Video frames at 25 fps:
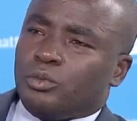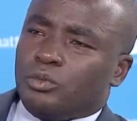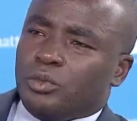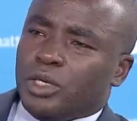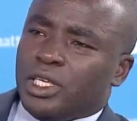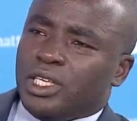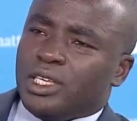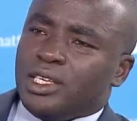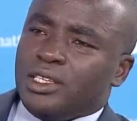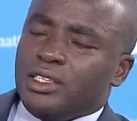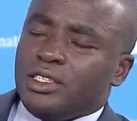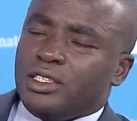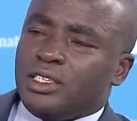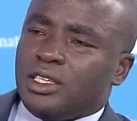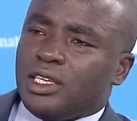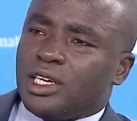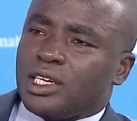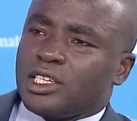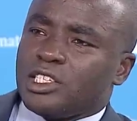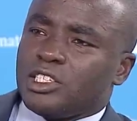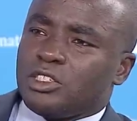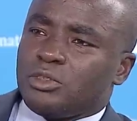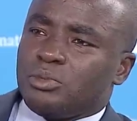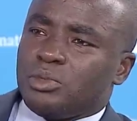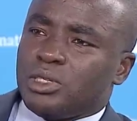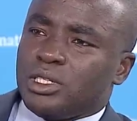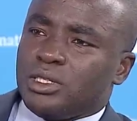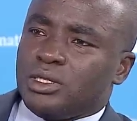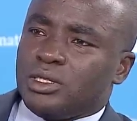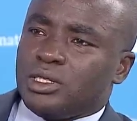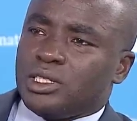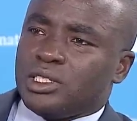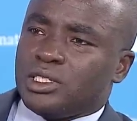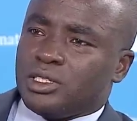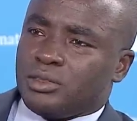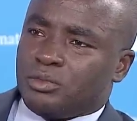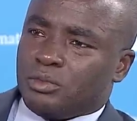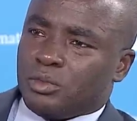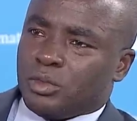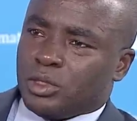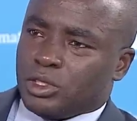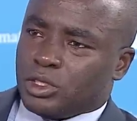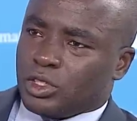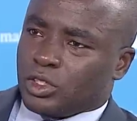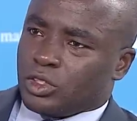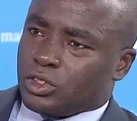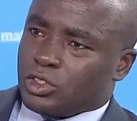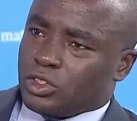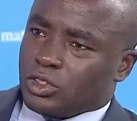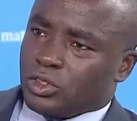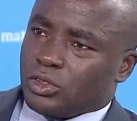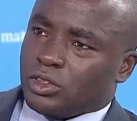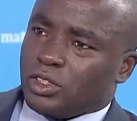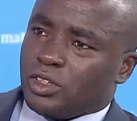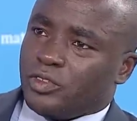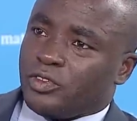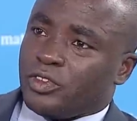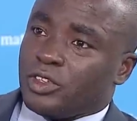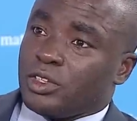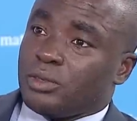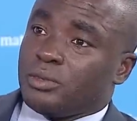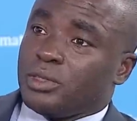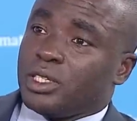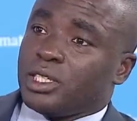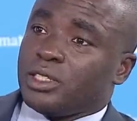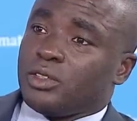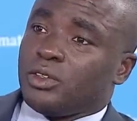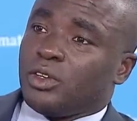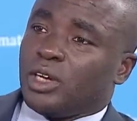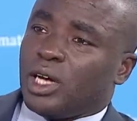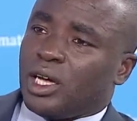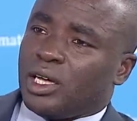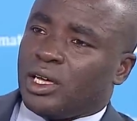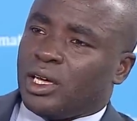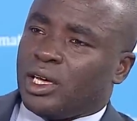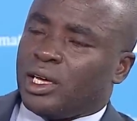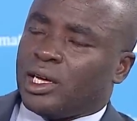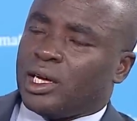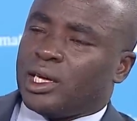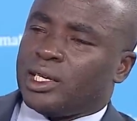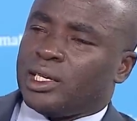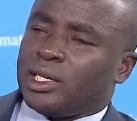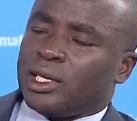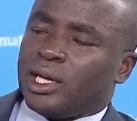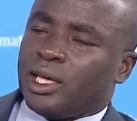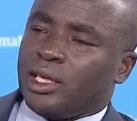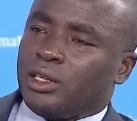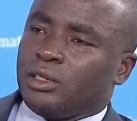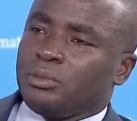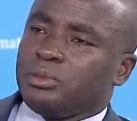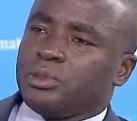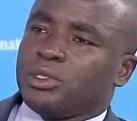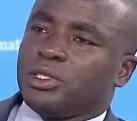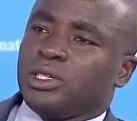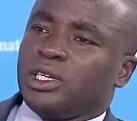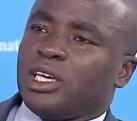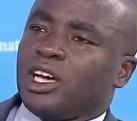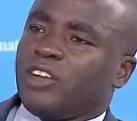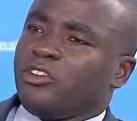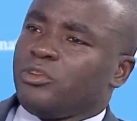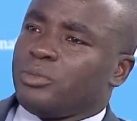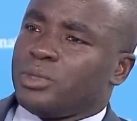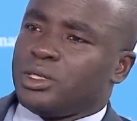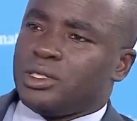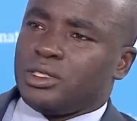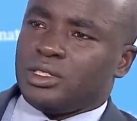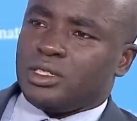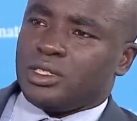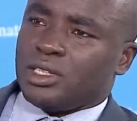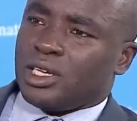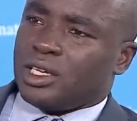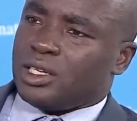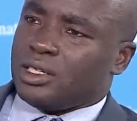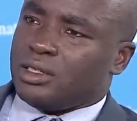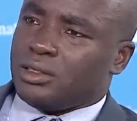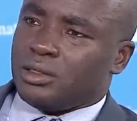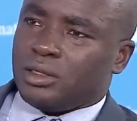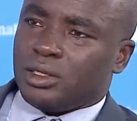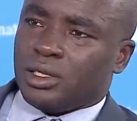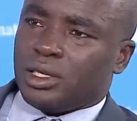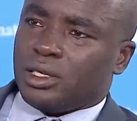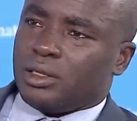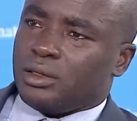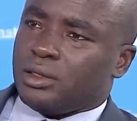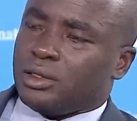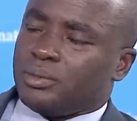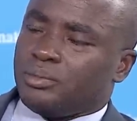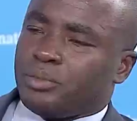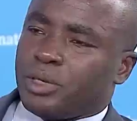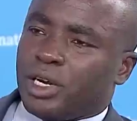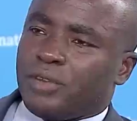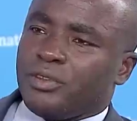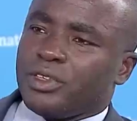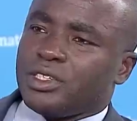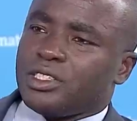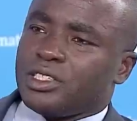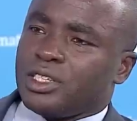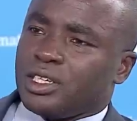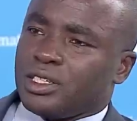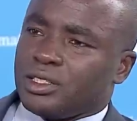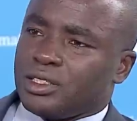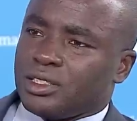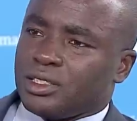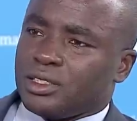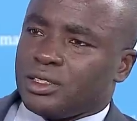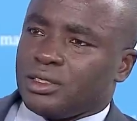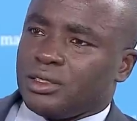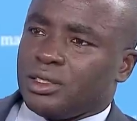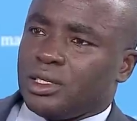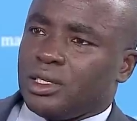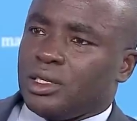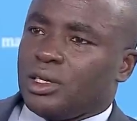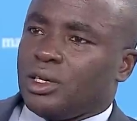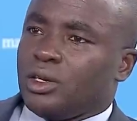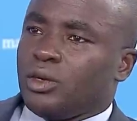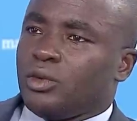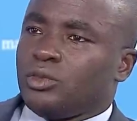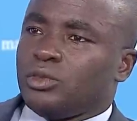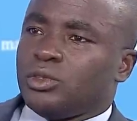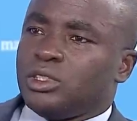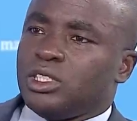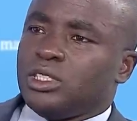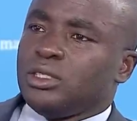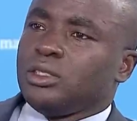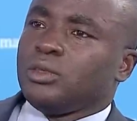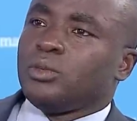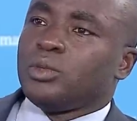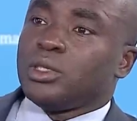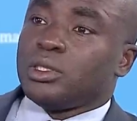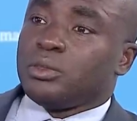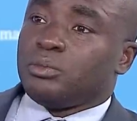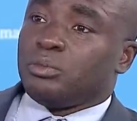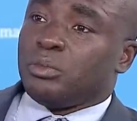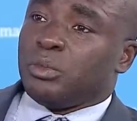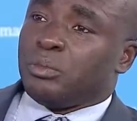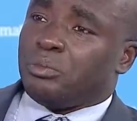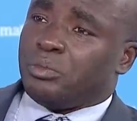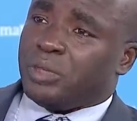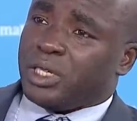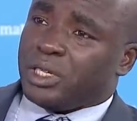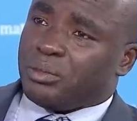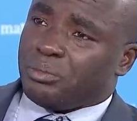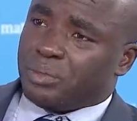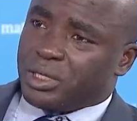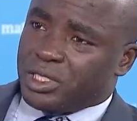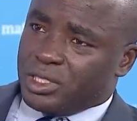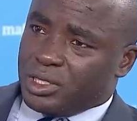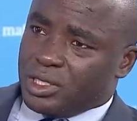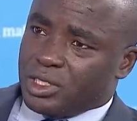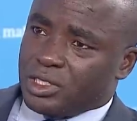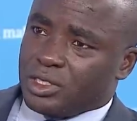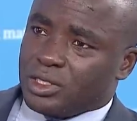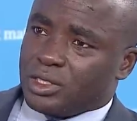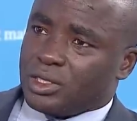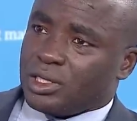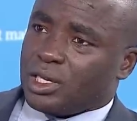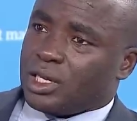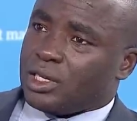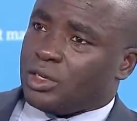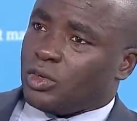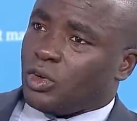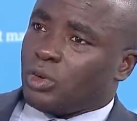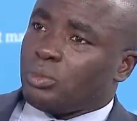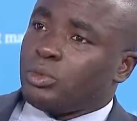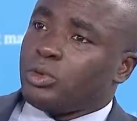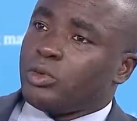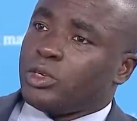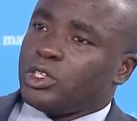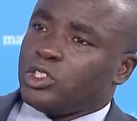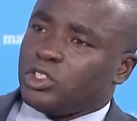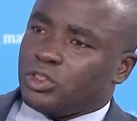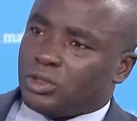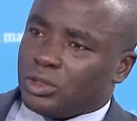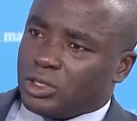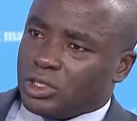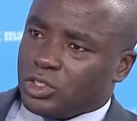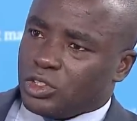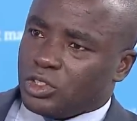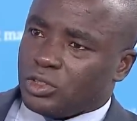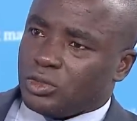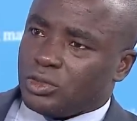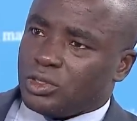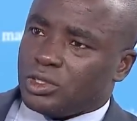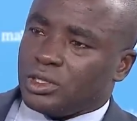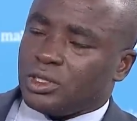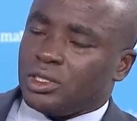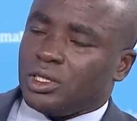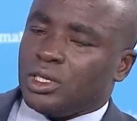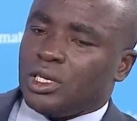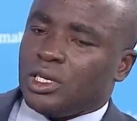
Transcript: McKinsey has been is a, is a consulting firm that uh, uh, helps governments and, and private sector deal with big business and operational issues.